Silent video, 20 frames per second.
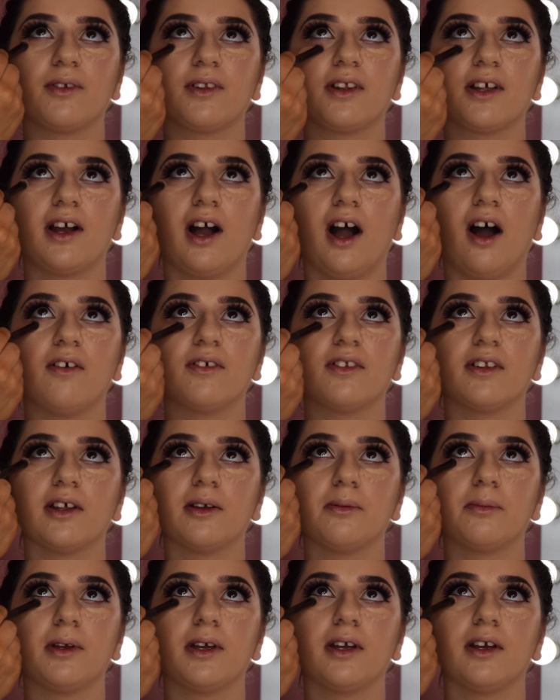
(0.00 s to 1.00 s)
And blending
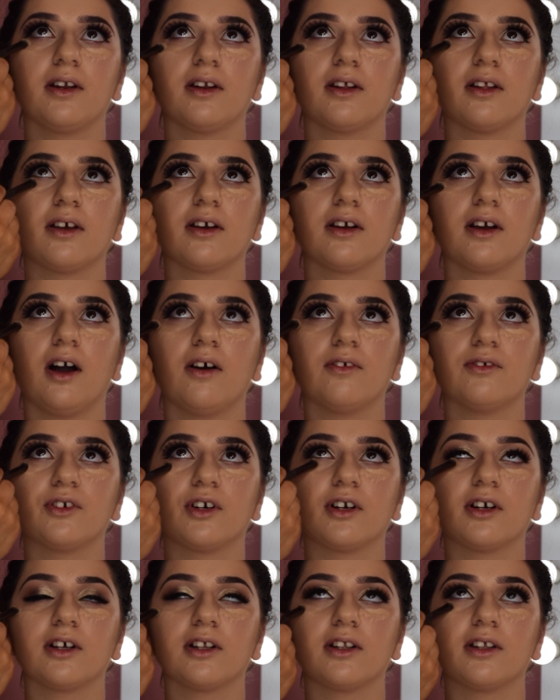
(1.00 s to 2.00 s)
it out with the buffing
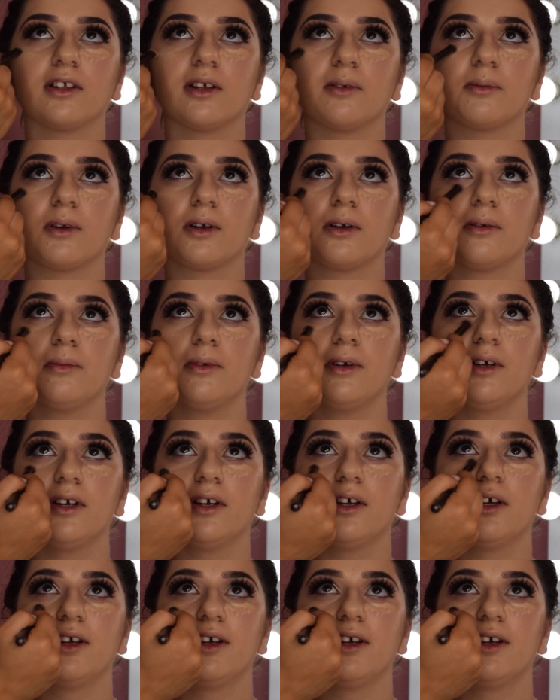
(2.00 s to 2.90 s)
brush once again.